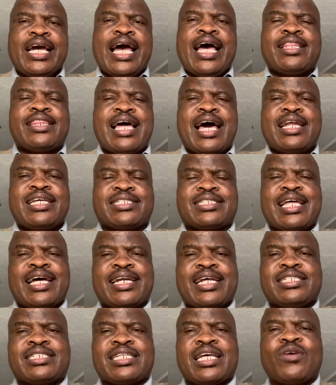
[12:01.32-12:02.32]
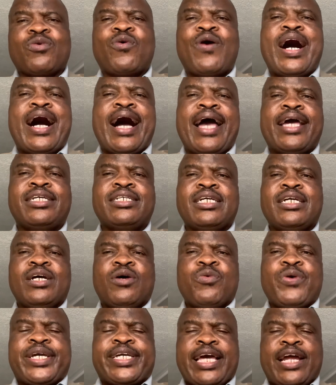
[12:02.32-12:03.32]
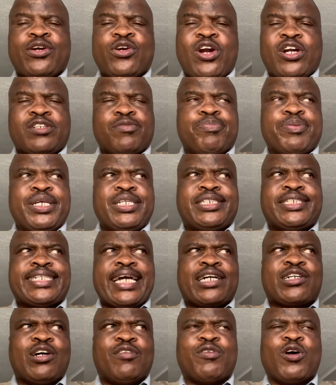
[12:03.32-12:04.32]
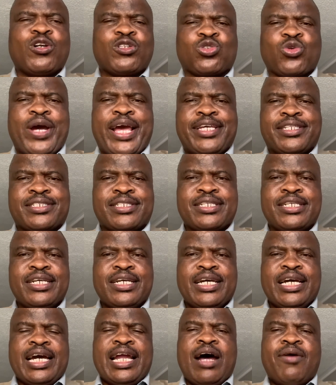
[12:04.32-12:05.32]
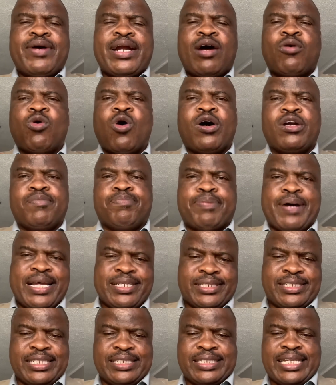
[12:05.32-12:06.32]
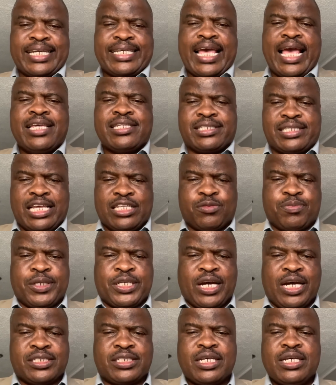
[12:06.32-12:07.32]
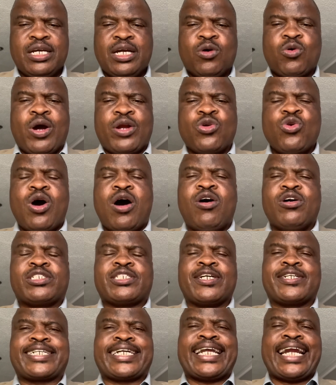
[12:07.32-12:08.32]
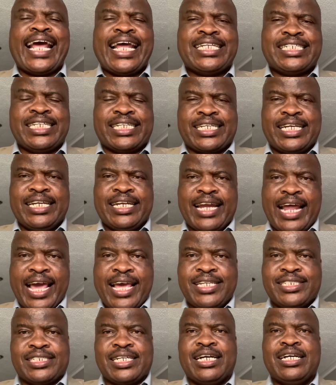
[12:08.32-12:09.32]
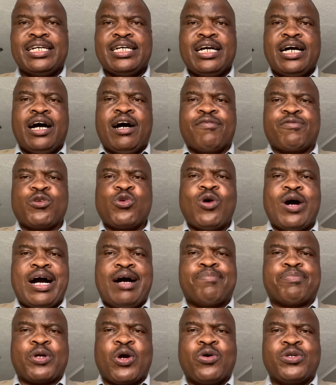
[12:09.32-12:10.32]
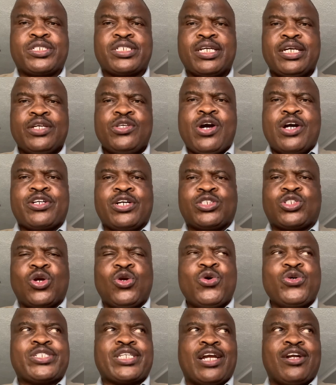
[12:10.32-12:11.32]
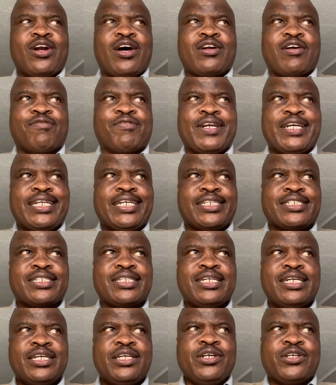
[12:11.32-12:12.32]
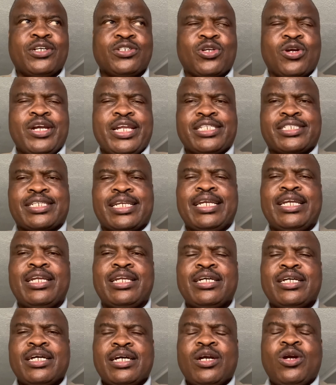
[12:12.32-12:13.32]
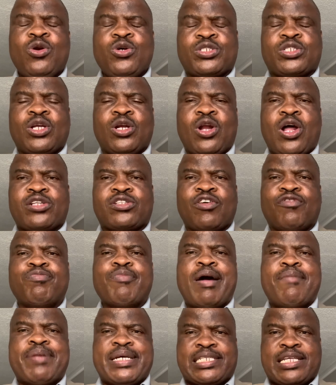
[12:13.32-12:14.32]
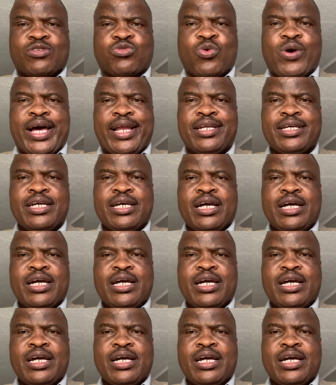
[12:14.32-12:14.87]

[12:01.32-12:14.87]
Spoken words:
And that is the reason why we cannot be jack of all trades. And I want to warn pastors against this, because when you're autocratic in nature of your approach, you're going to lose a lot of leaders. You're going to lose a lot of members as well.